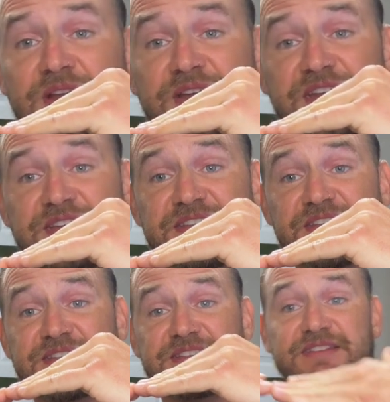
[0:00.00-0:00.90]
knees
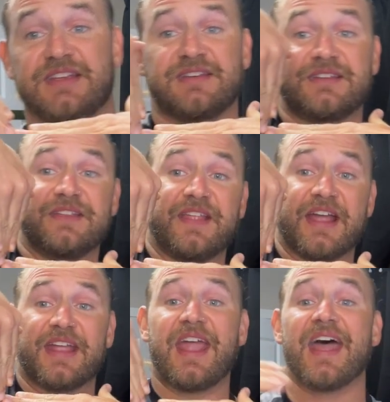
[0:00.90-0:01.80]
extend, and
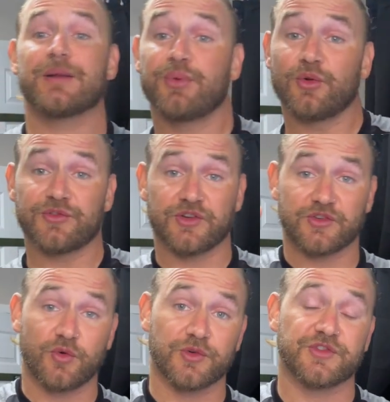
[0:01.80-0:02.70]
that catapults
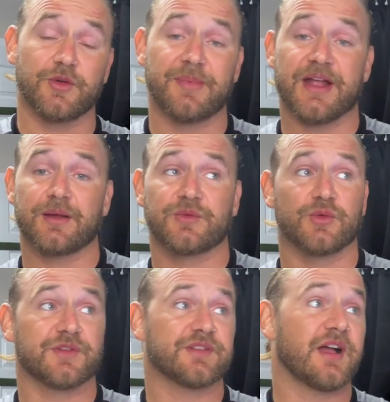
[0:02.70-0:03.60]
your torso back up
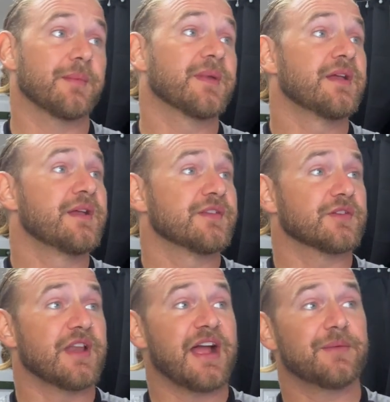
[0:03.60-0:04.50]
towards the top.
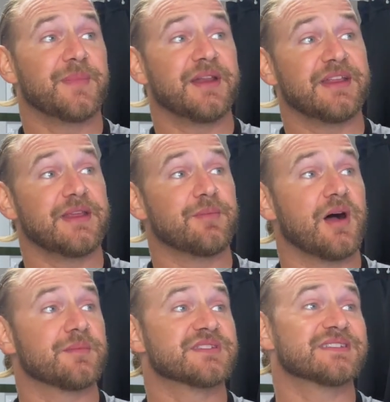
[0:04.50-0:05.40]
So 9-minute
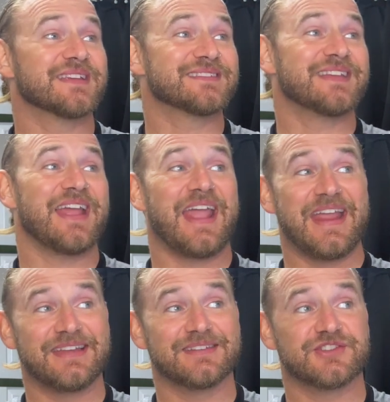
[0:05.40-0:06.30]
EMOM, 6 to
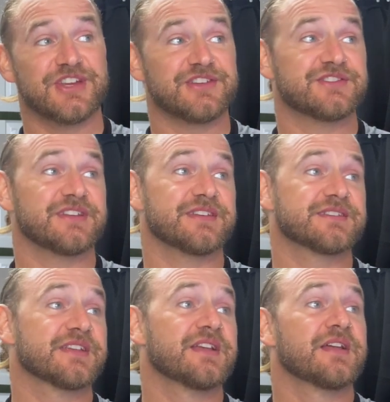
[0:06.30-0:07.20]
8
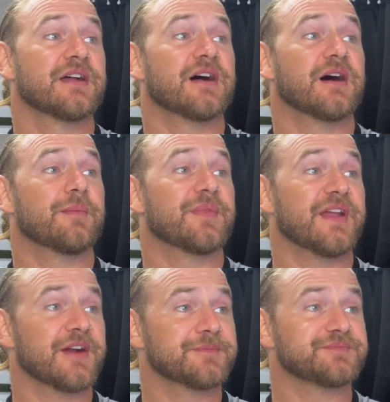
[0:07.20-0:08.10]
GHDs
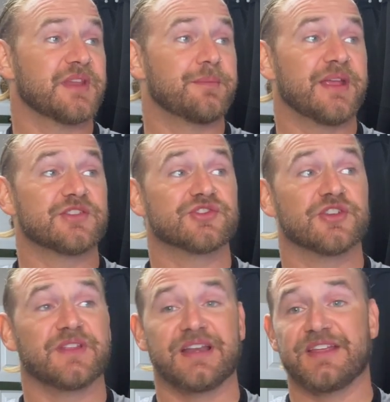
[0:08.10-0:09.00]
there, and make
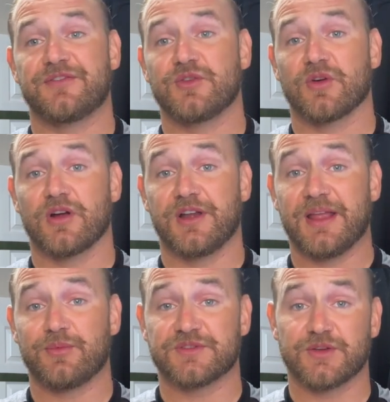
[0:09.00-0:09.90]
sure that if you are
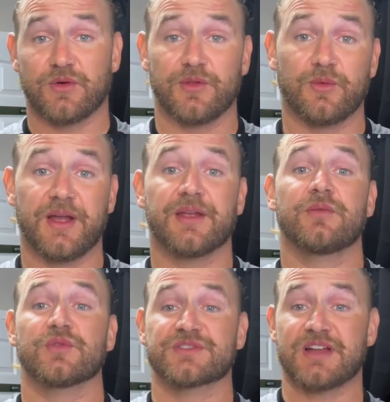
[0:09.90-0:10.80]
unable to go all the way,
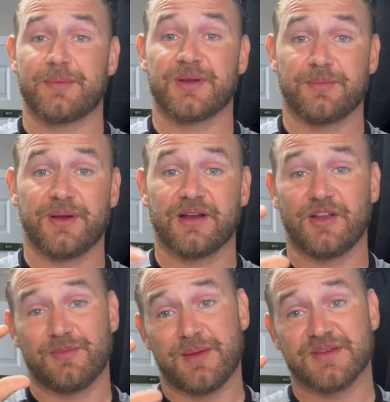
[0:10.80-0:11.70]
we're stopping at
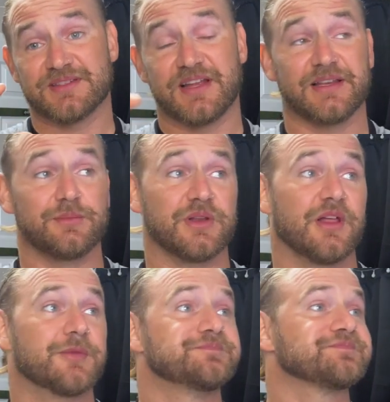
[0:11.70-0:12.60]
parallel, maybe slightly
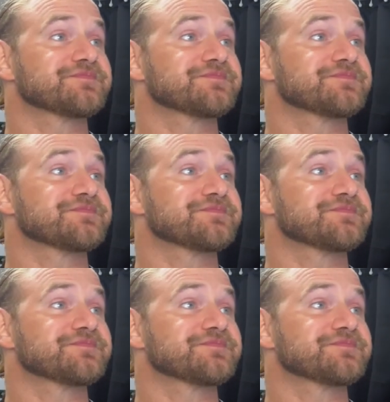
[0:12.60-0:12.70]
below.